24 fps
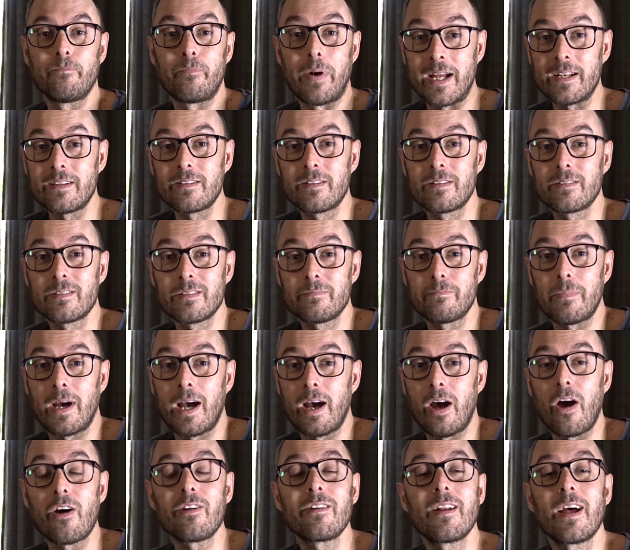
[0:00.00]
bund my
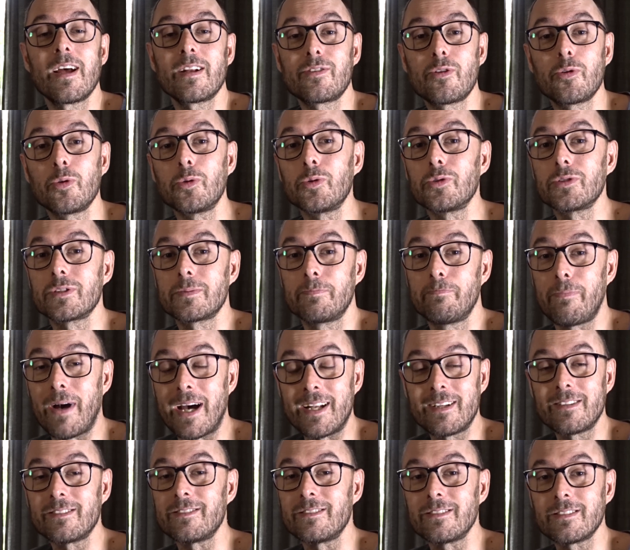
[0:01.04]
online course
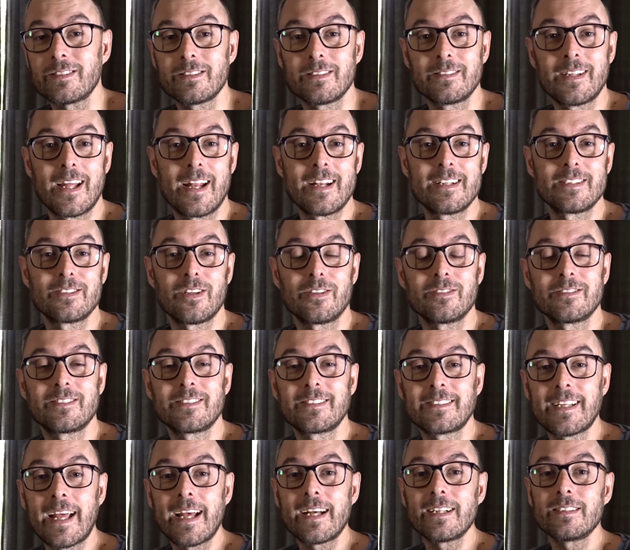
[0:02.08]
bundles that is on
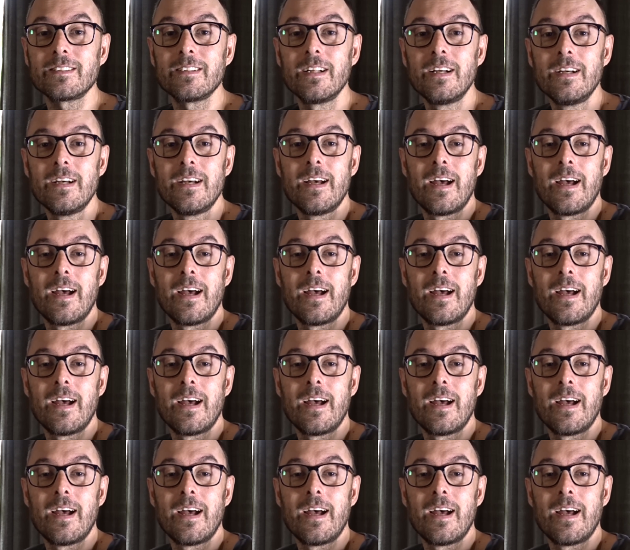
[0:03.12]
sale,